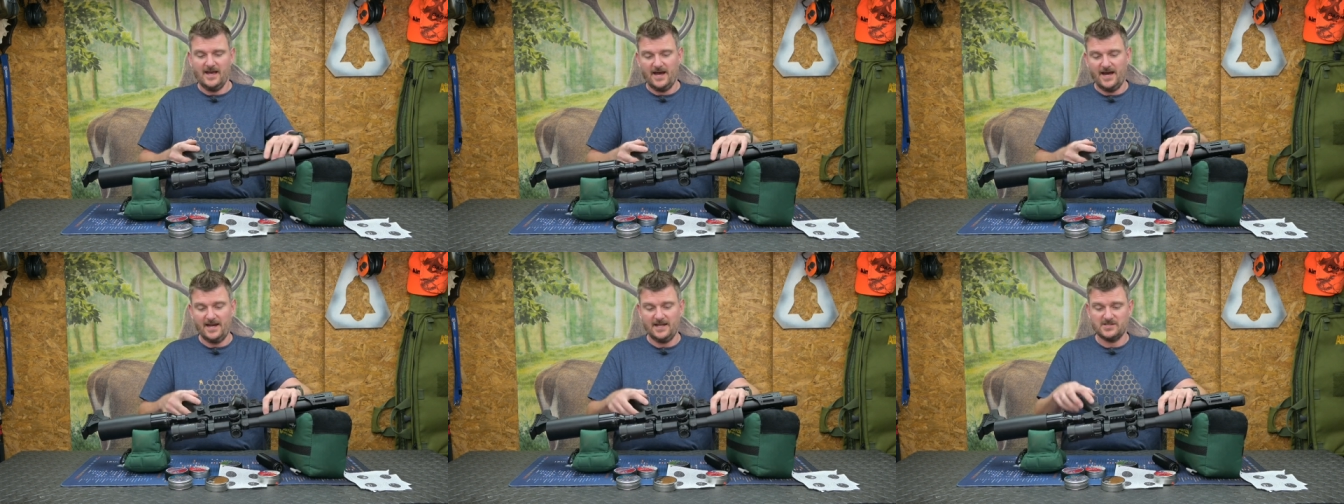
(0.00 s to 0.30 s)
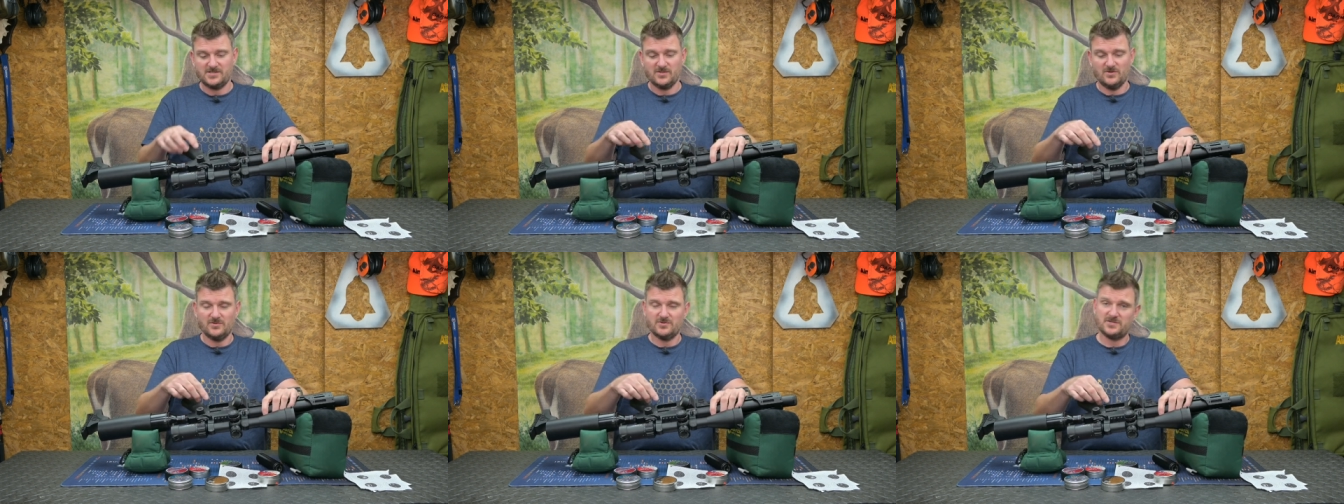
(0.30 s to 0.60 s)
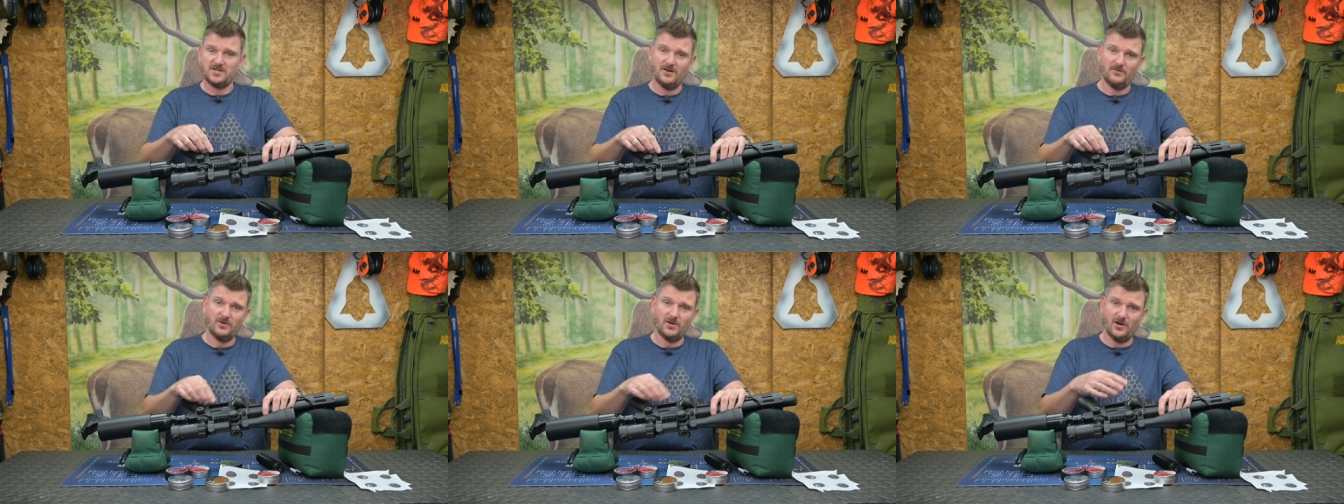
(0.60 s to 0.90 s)
And it's
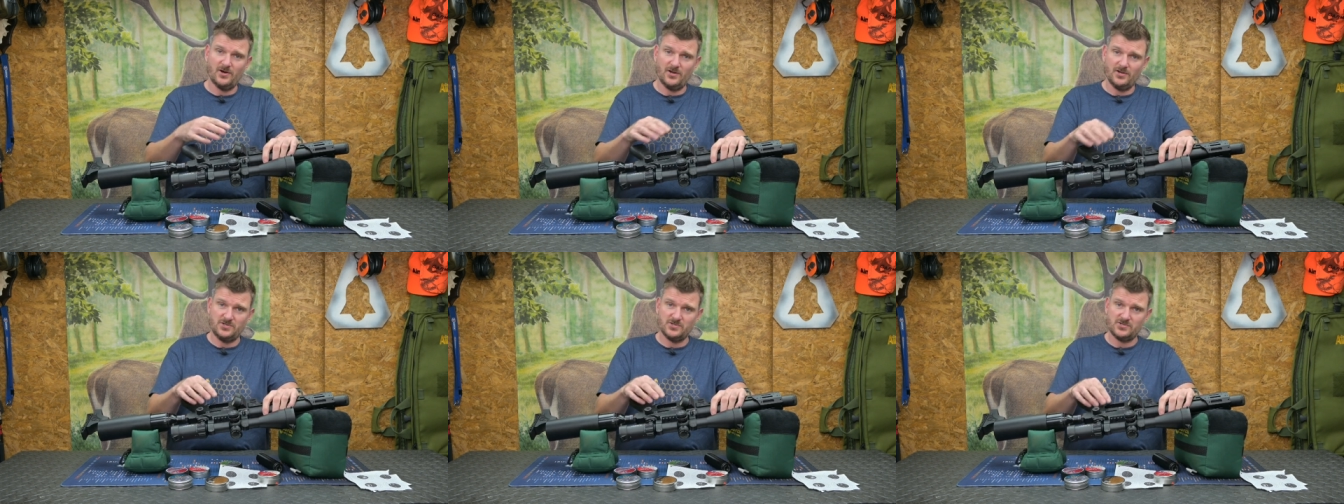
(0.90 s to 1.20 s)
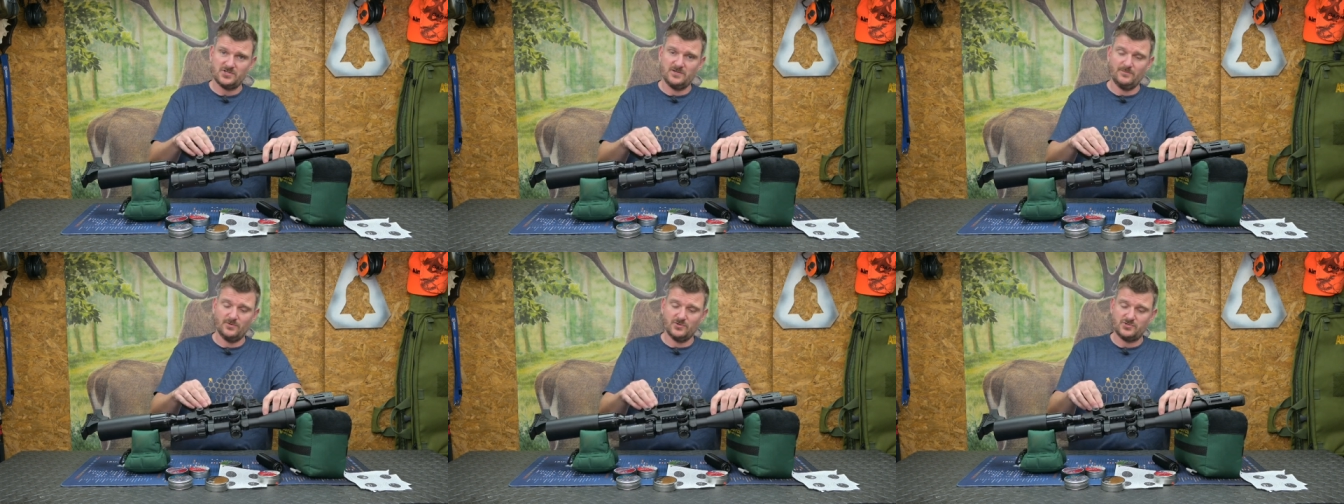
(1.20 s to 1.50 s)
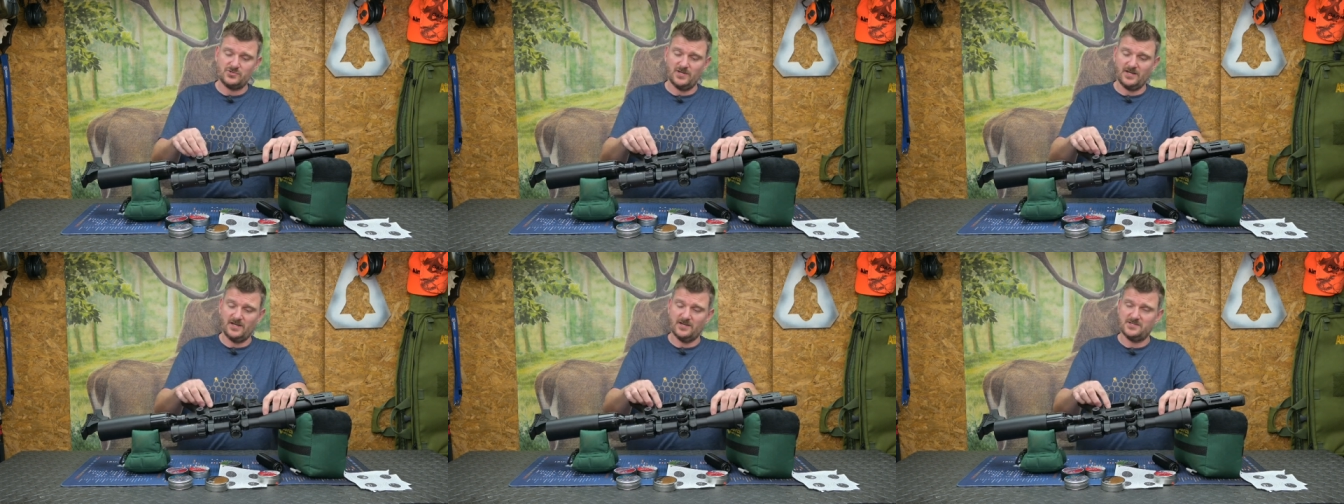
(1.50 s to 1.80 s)
also got an adjustable
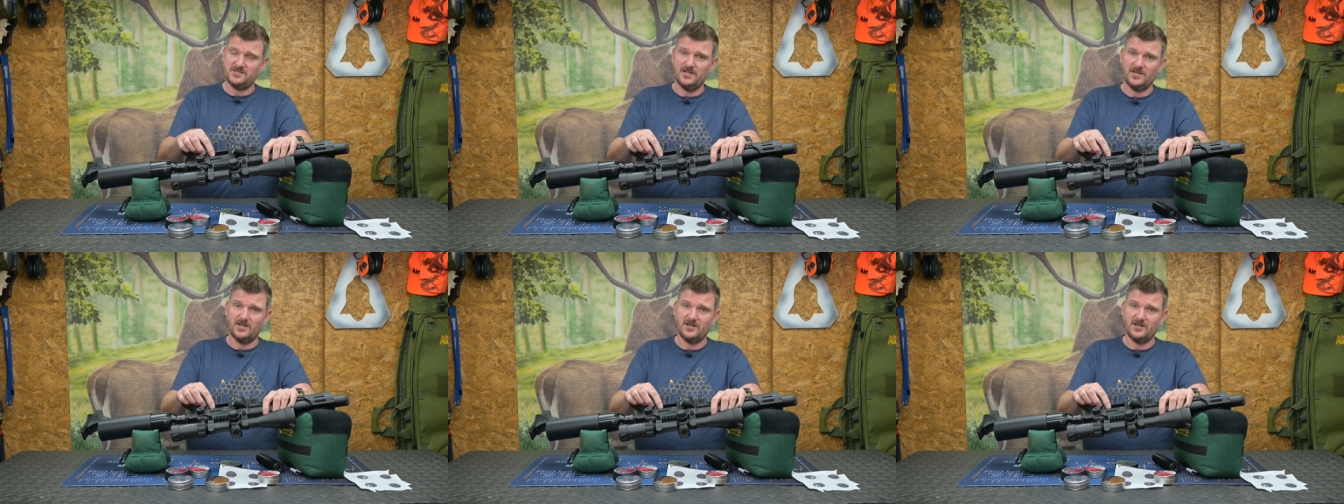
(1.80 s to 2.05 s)
trigger, so